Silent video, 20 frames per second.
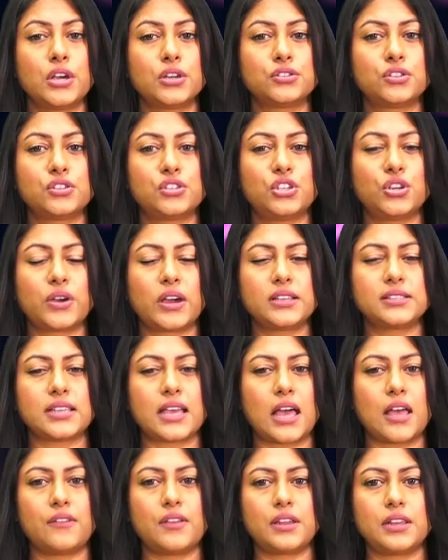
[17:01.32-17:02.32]
So, do you guys
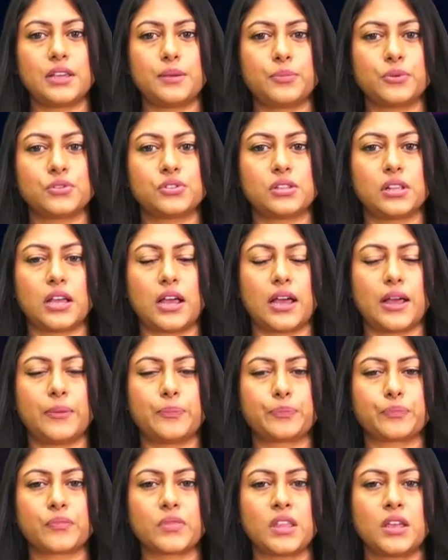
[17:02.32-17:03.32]
have any
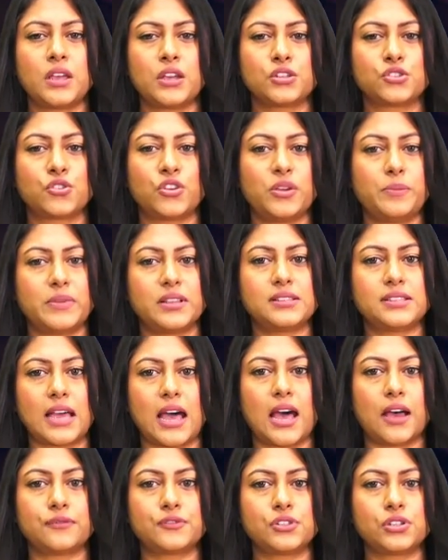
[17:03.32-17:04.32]
um, treatments
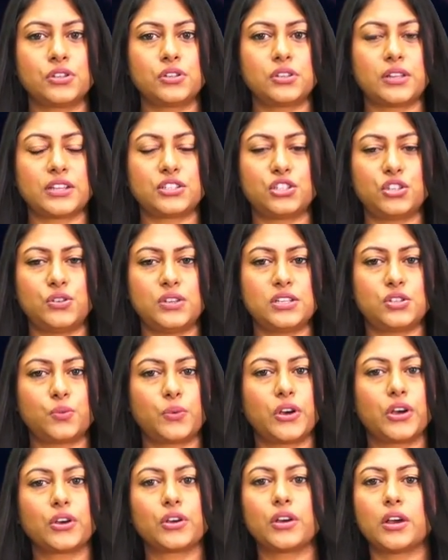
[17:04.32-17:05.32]
after? Like, do you need to
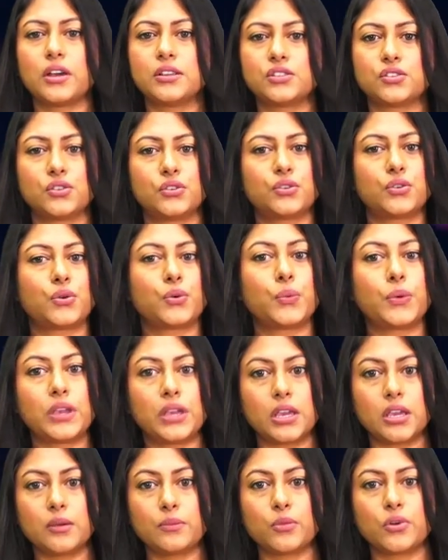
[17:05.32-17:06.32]
wear a certain
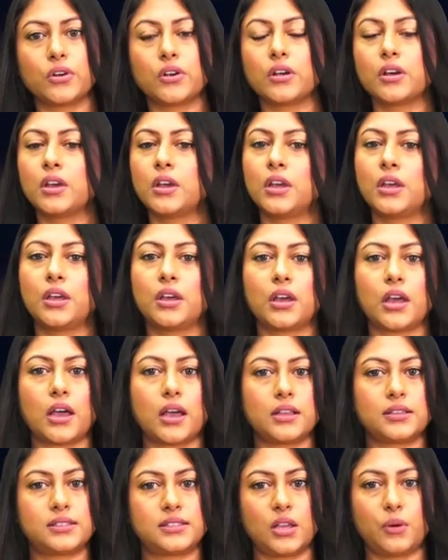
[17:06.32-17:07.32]
cream or uh,
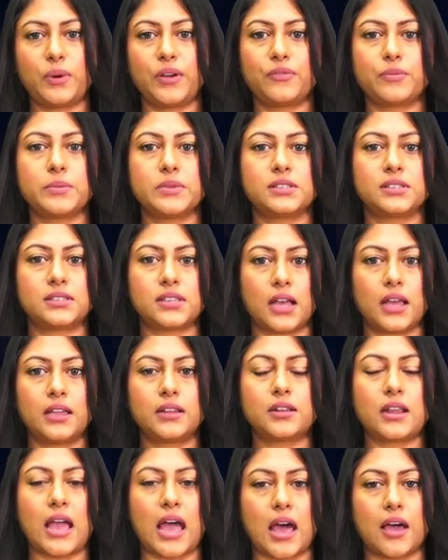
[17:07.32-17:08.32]
stay away from the
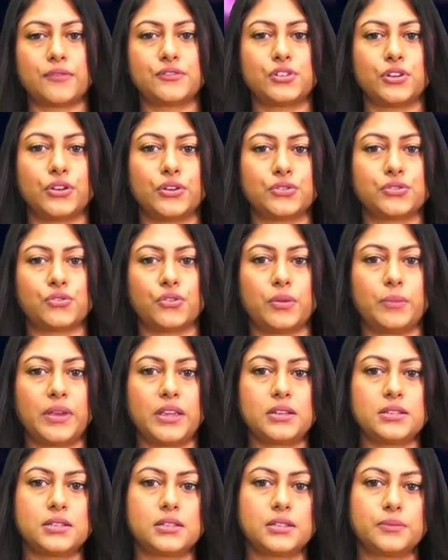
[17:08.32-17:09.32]
sun after your
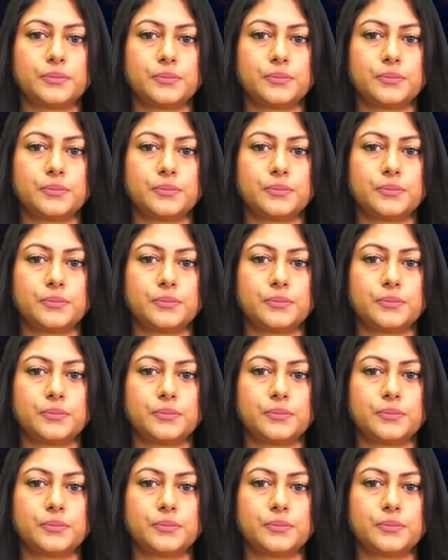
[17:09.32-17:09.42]
treatment?